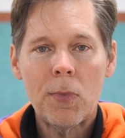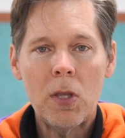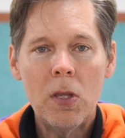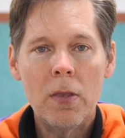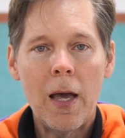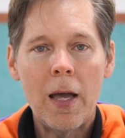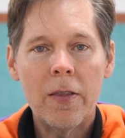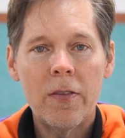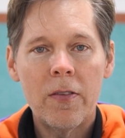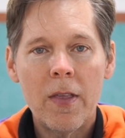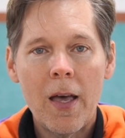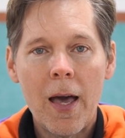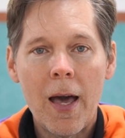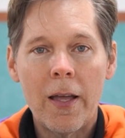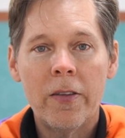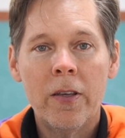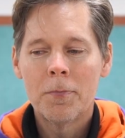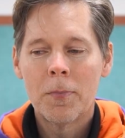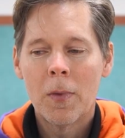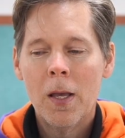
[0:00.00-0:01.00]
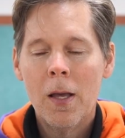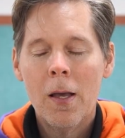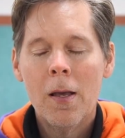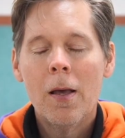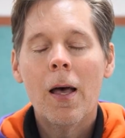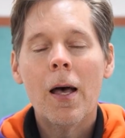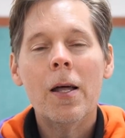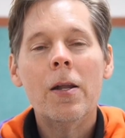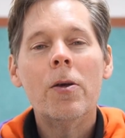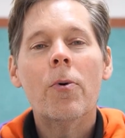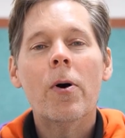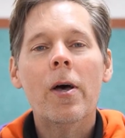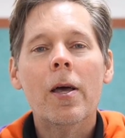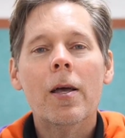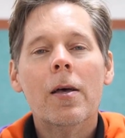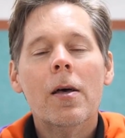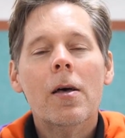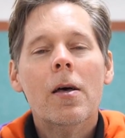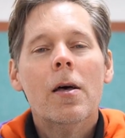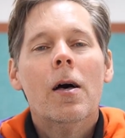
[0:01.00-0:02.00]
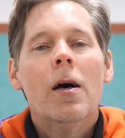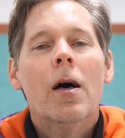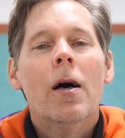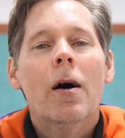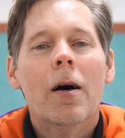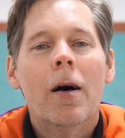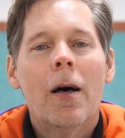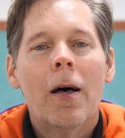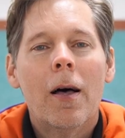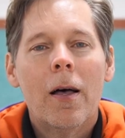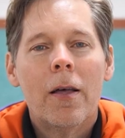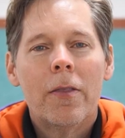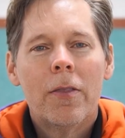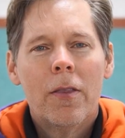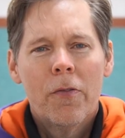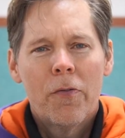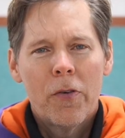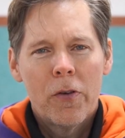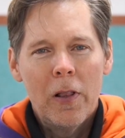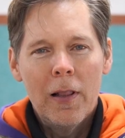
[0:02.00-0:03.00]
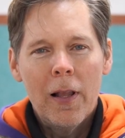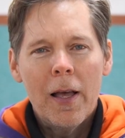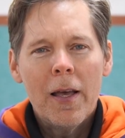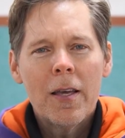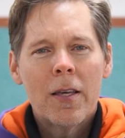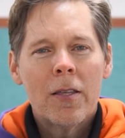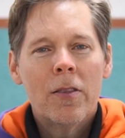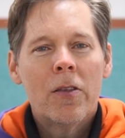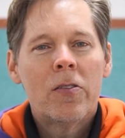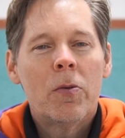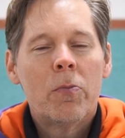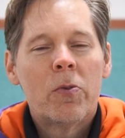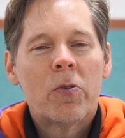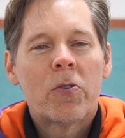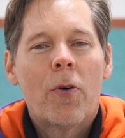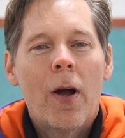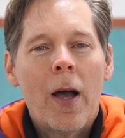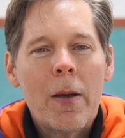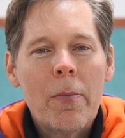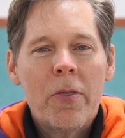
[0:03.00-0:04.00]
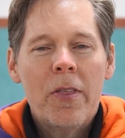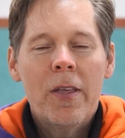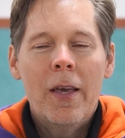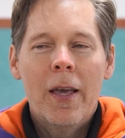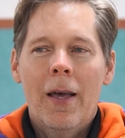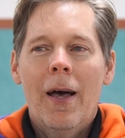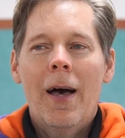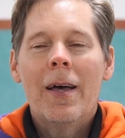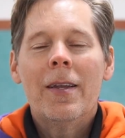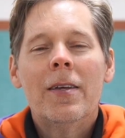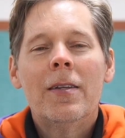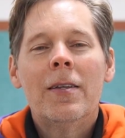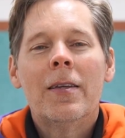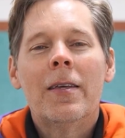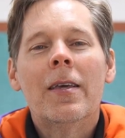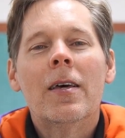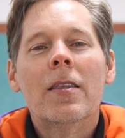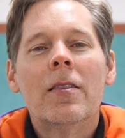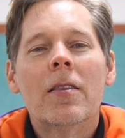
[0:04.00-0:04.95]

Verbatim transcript: That's that. Anyway, uh, for the like and the subscribe thing, I didn't get